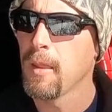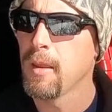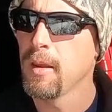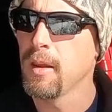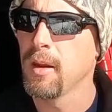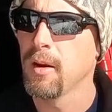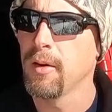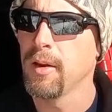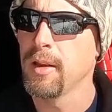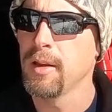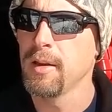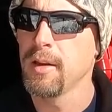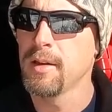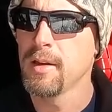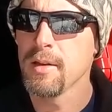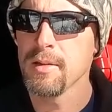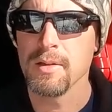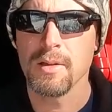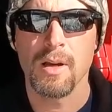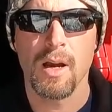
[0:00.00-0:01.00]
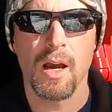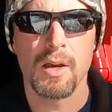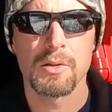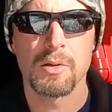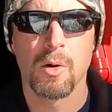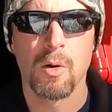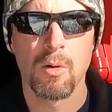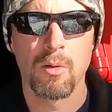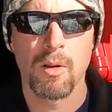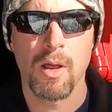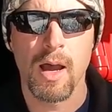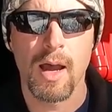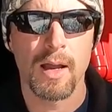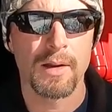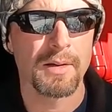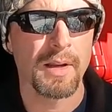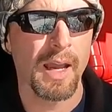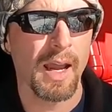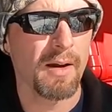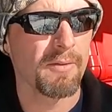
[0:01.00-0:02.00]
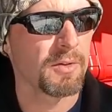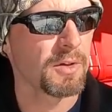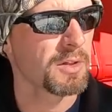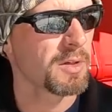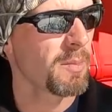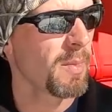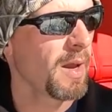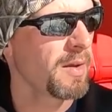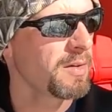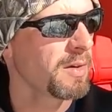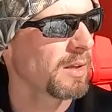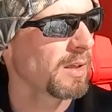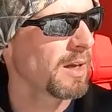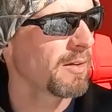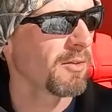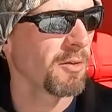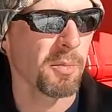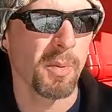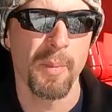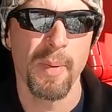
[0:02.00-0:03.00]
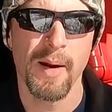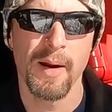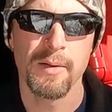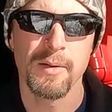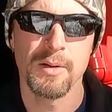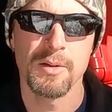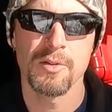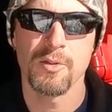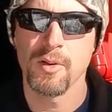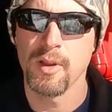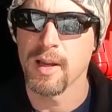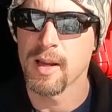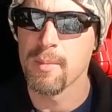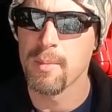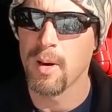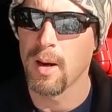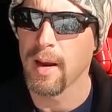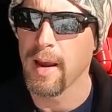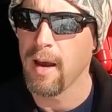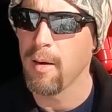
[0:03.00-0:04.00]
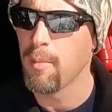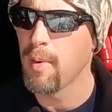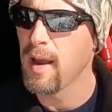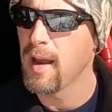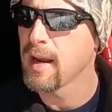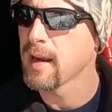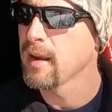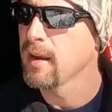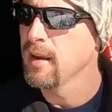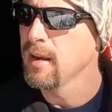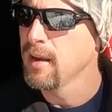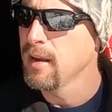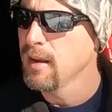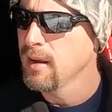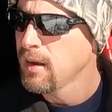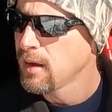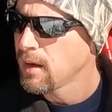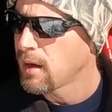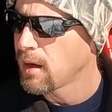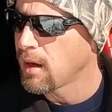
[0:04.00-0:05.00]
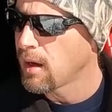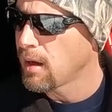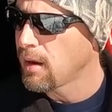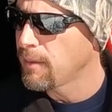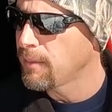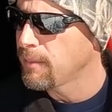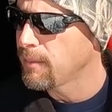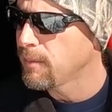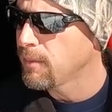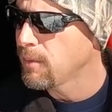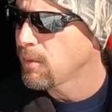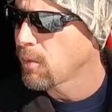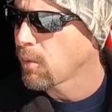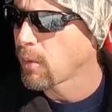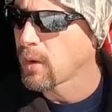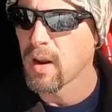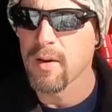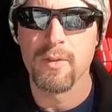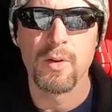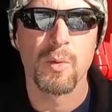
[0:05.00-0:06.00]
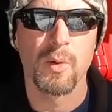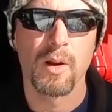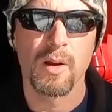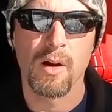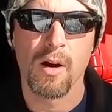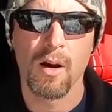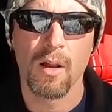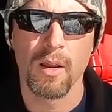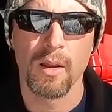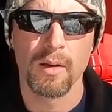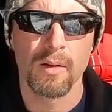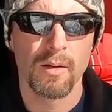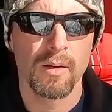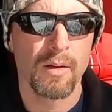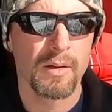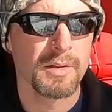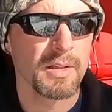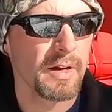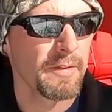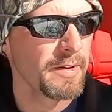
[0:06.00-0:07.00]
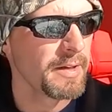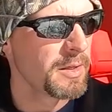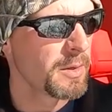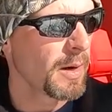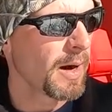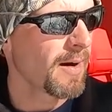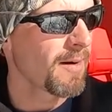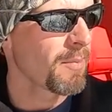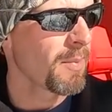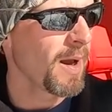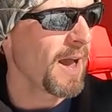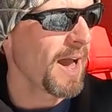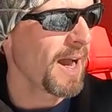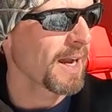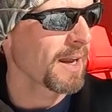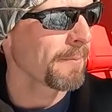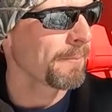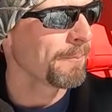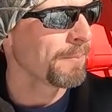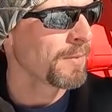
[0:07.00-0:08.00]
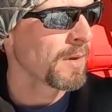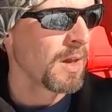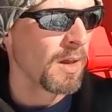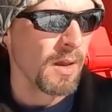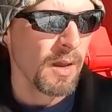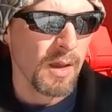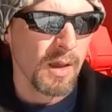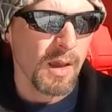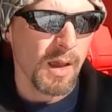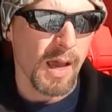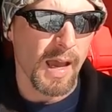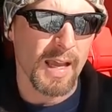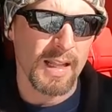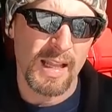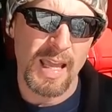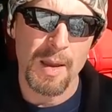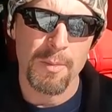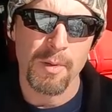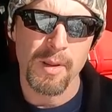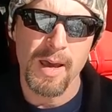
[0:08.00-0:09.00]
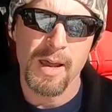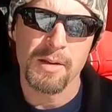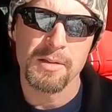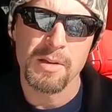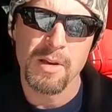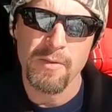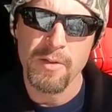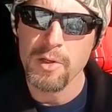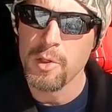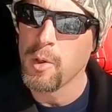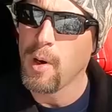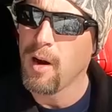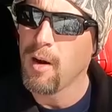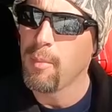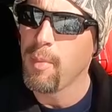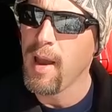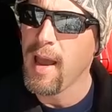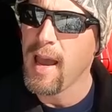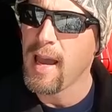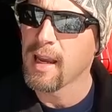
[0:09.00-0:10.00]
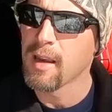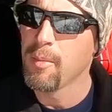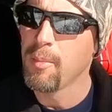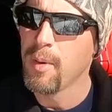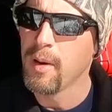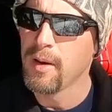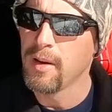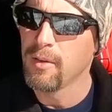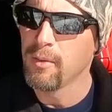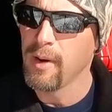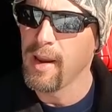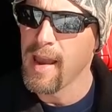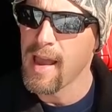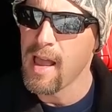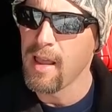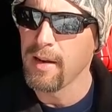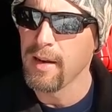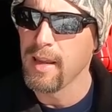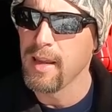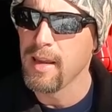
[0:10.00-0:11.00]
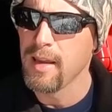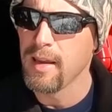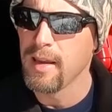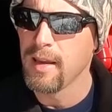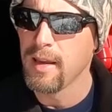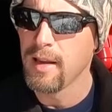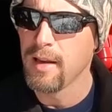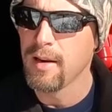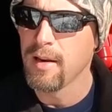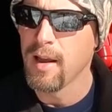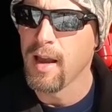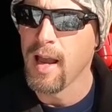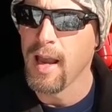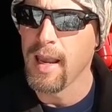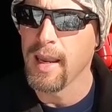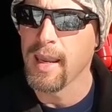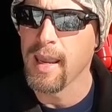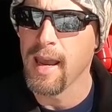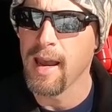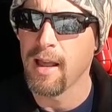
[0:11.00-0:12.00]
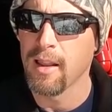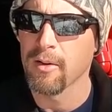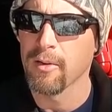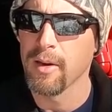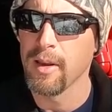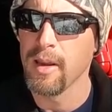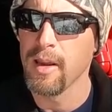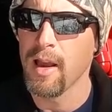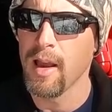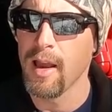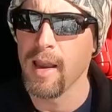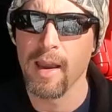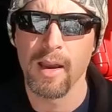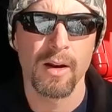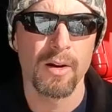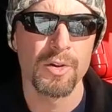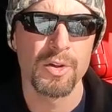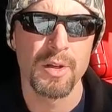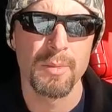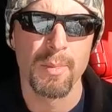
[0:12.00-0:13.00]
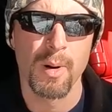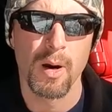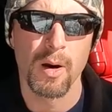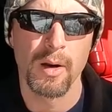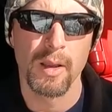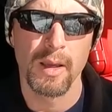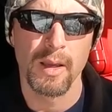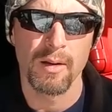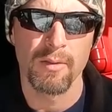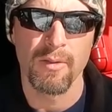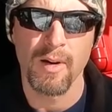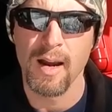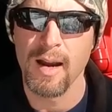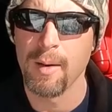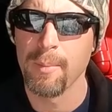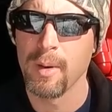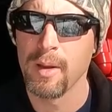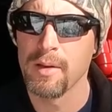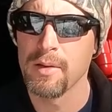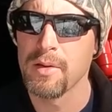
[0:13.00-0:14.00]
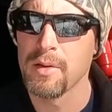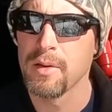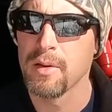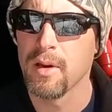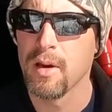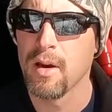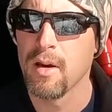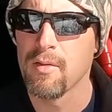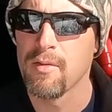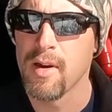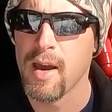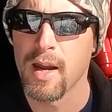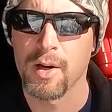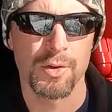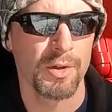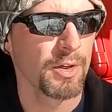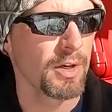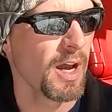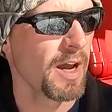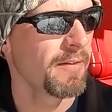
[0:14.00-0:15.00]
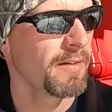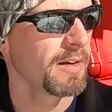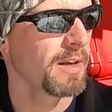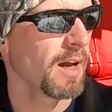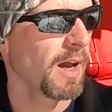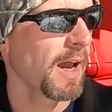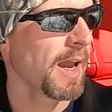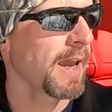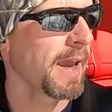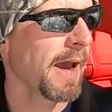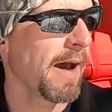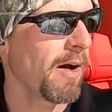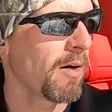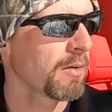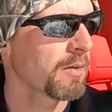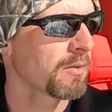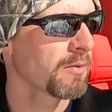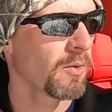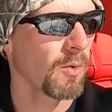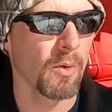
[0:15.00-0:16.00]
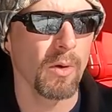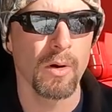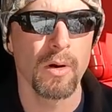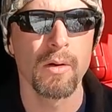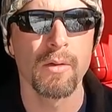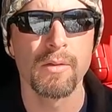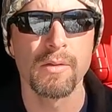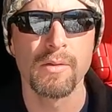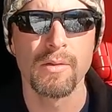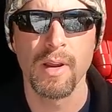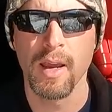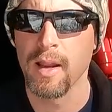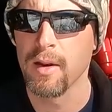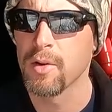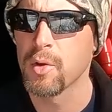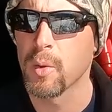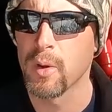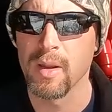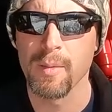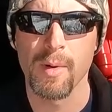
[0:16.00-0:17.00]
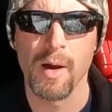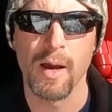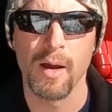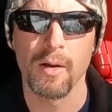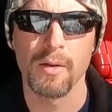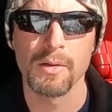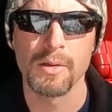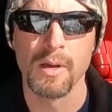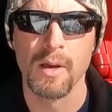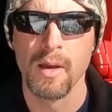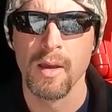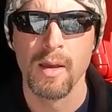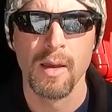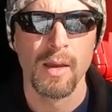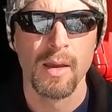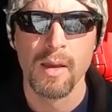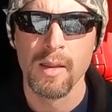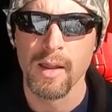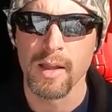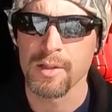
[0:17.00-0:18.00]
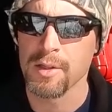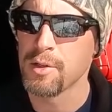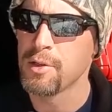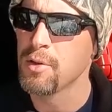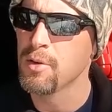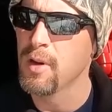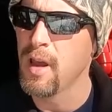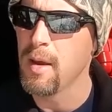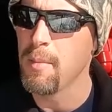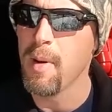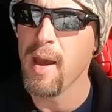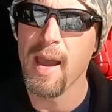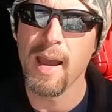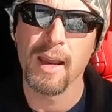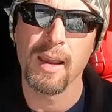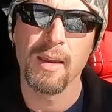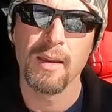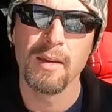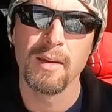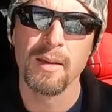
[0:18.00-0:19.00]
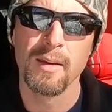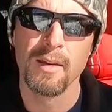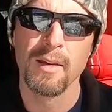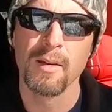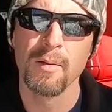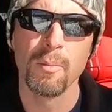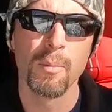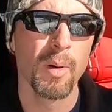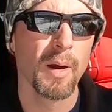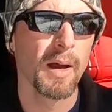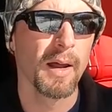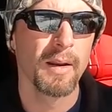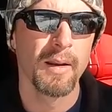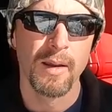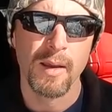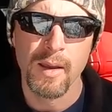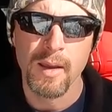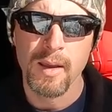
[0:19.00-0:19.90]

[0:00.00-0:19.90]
it doesn't cost a whole lot to have just a basic level of preparedness for like a bug out bag, or whatever you want to call it, a 72-hour pack. I label that a 72-hour pack, but in reality, in high calorie, high energy burning environment of actually having to hike out for 10, 20 miles, that's a 2-day bag. But